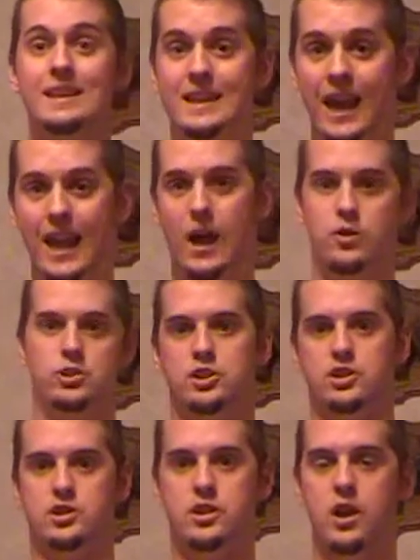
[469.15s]
get out
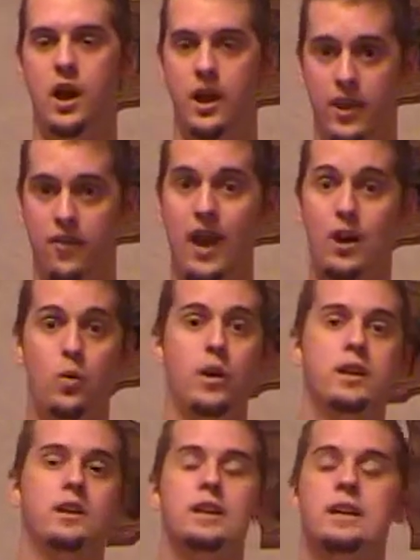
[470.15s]
just that
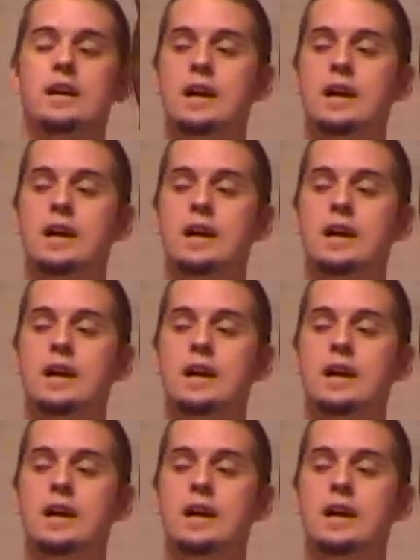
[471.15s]
quickly.